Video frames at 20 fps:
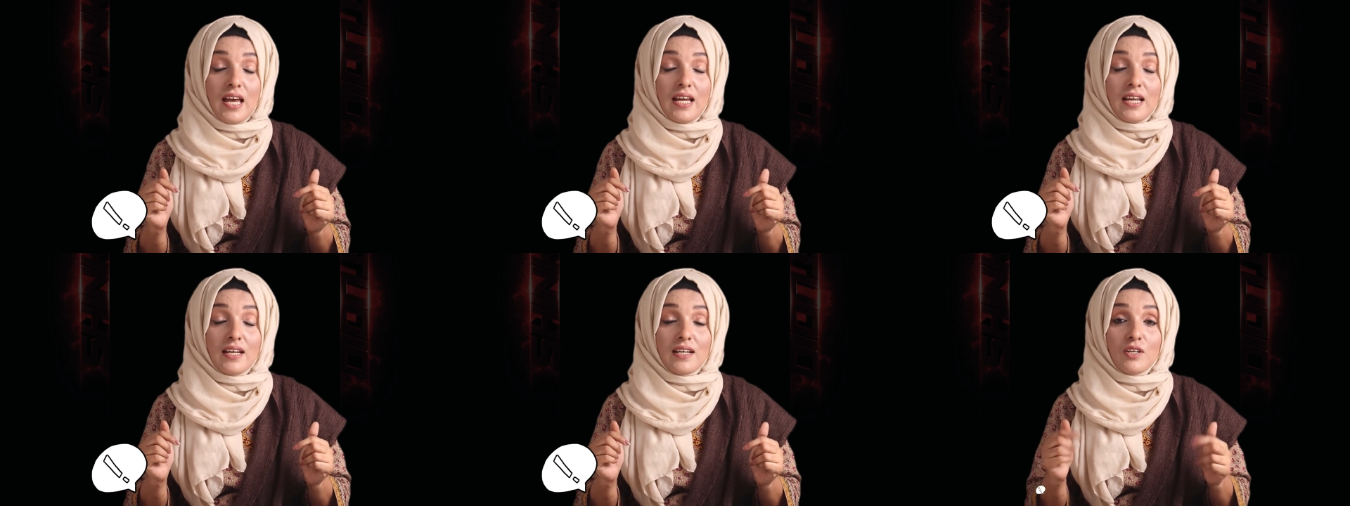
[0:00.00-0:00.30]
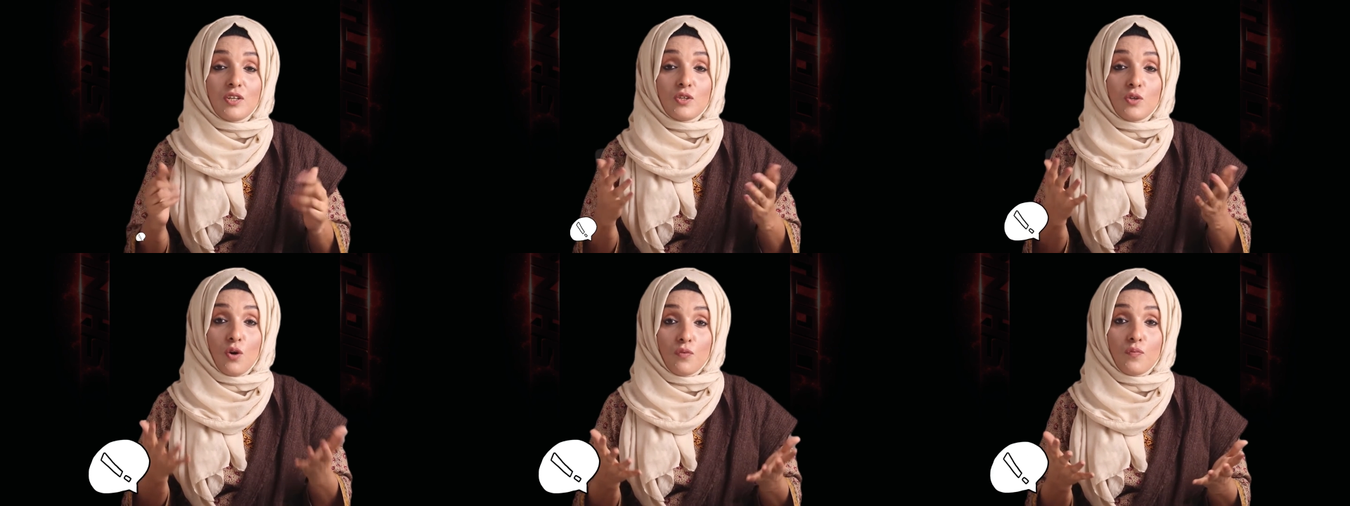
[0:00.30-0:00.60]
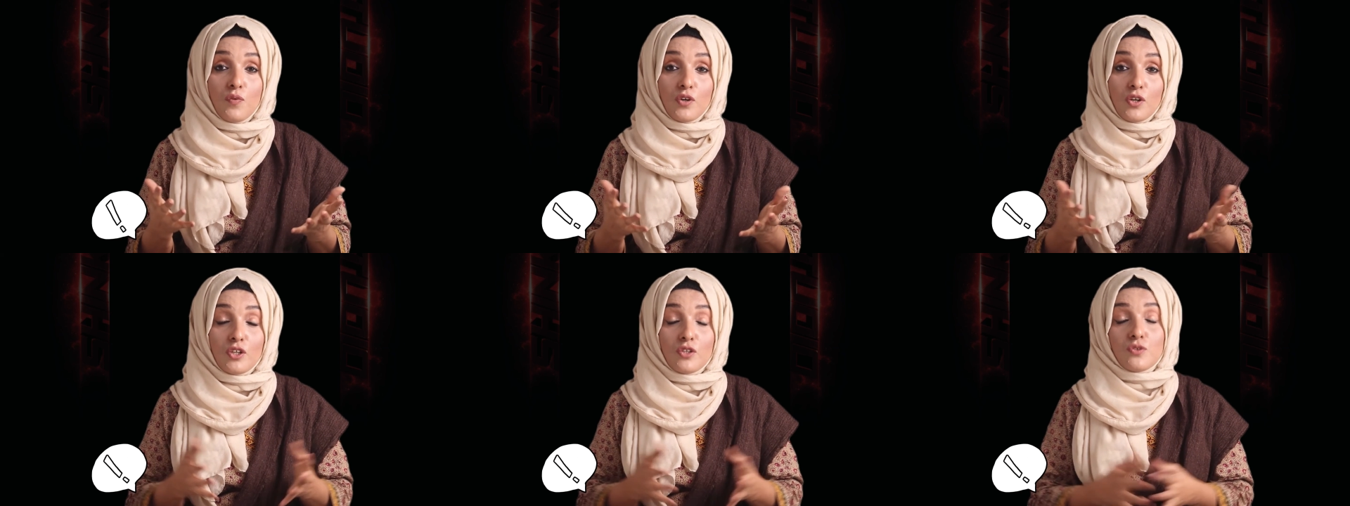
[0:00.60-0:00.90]
and
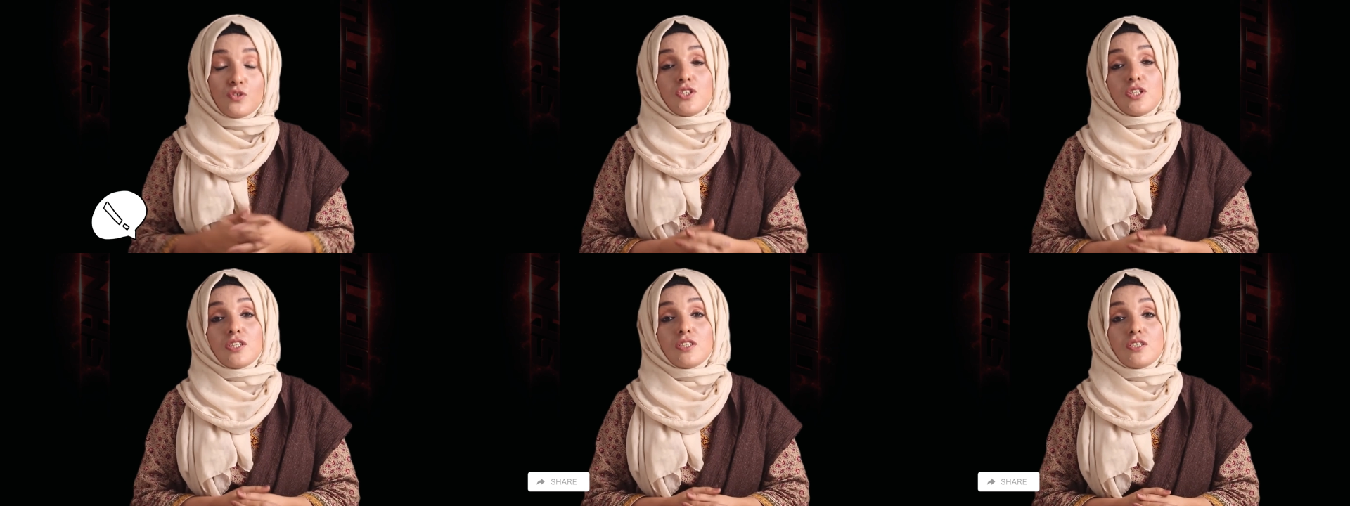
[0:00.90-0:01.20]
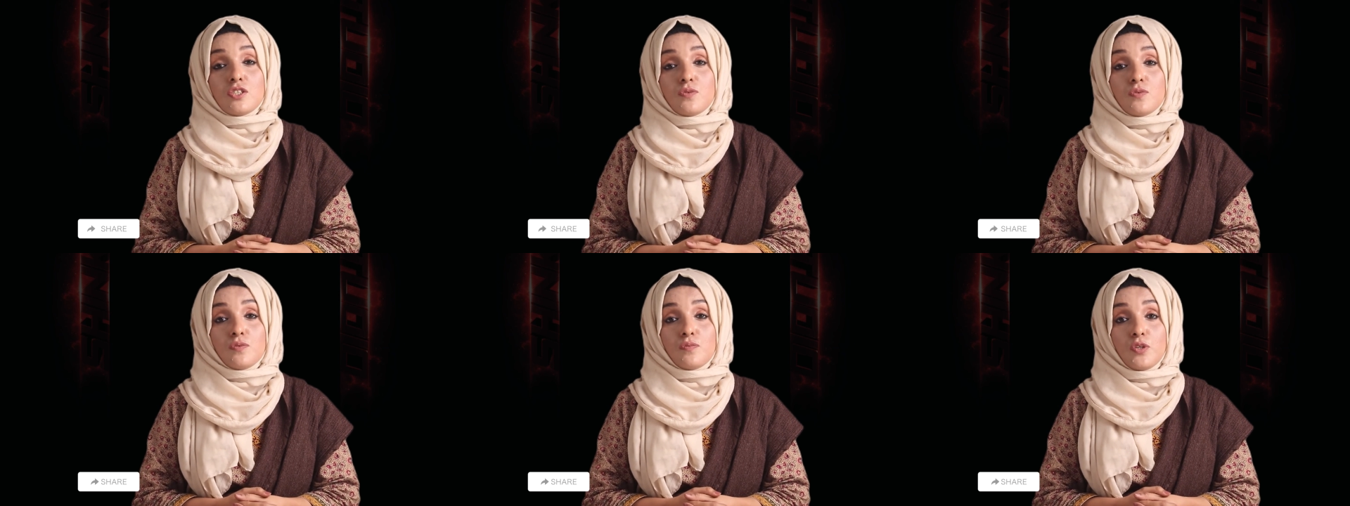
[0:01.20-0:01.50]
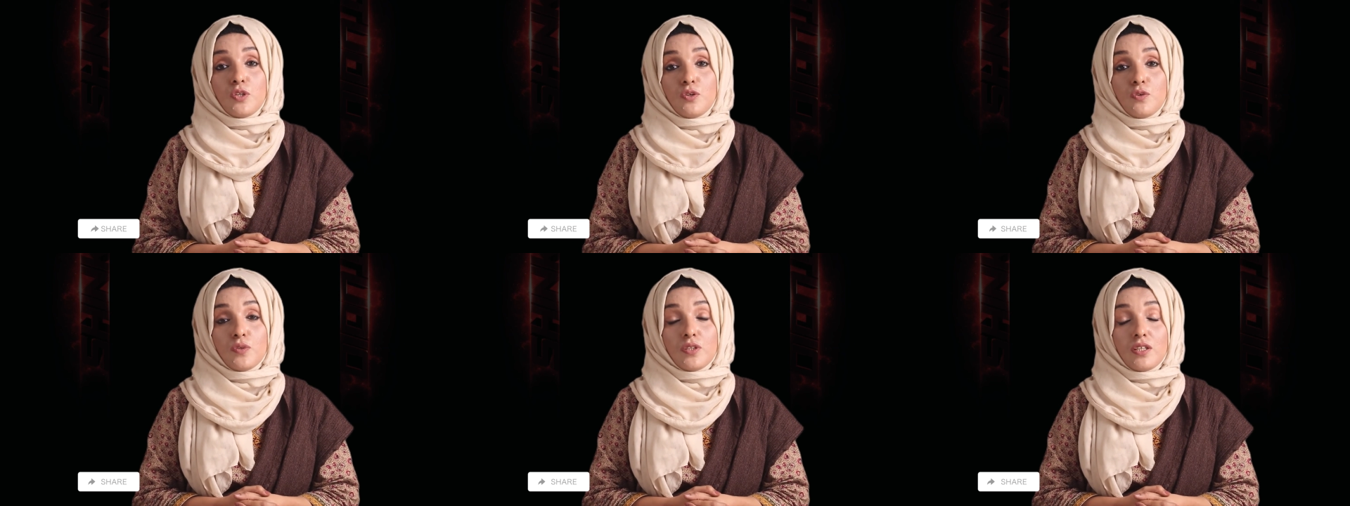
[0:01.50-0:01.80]
don't forget to share this
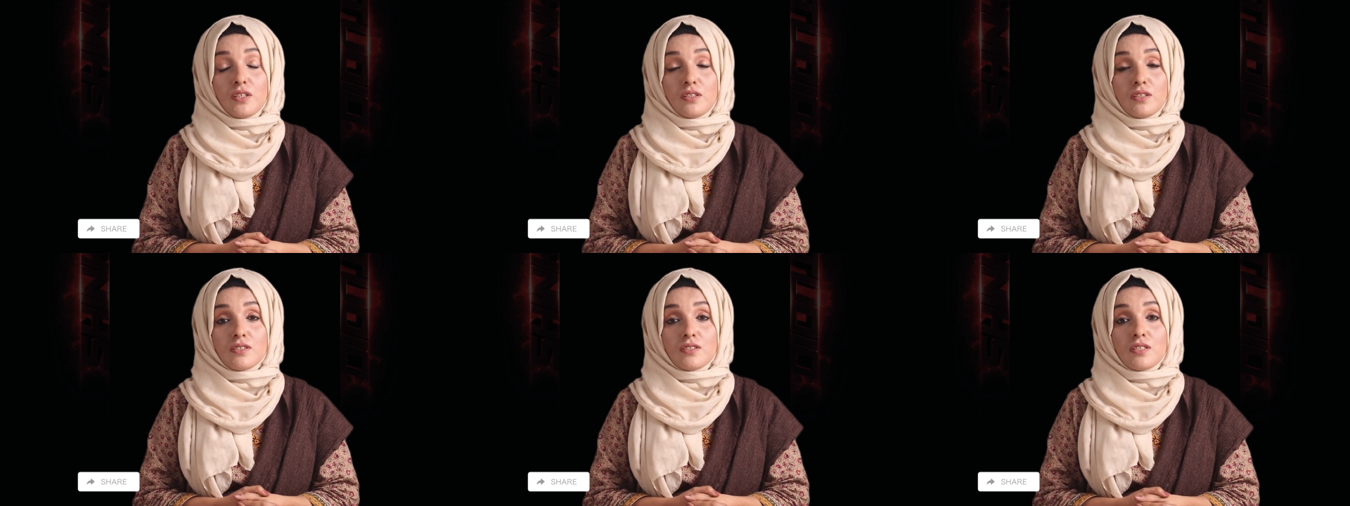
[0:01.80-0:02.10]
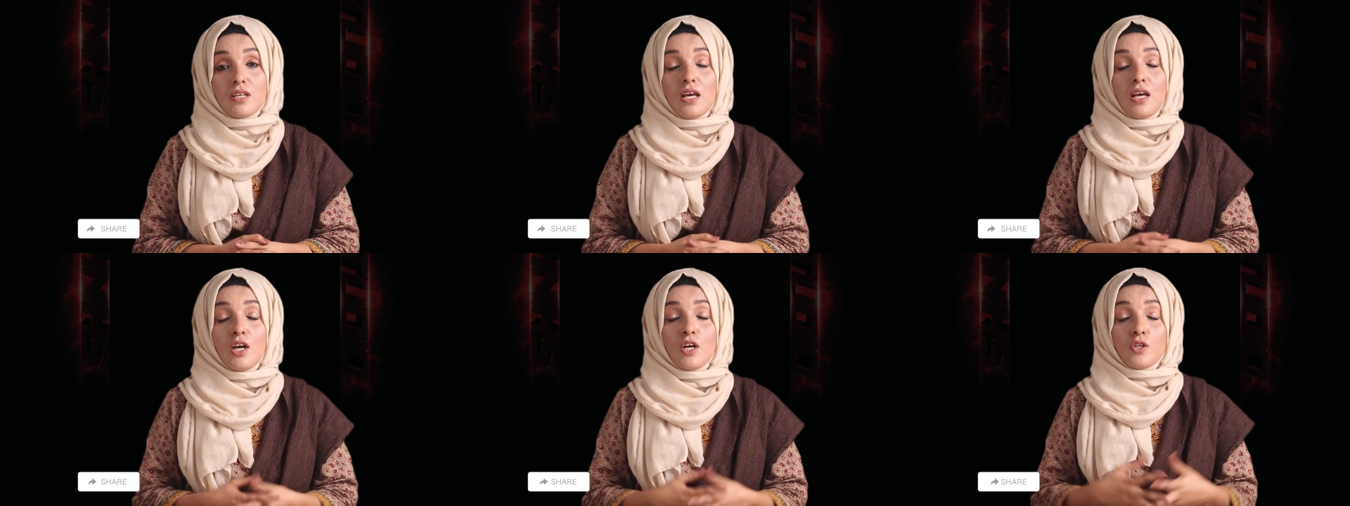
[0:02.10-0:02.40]
video with others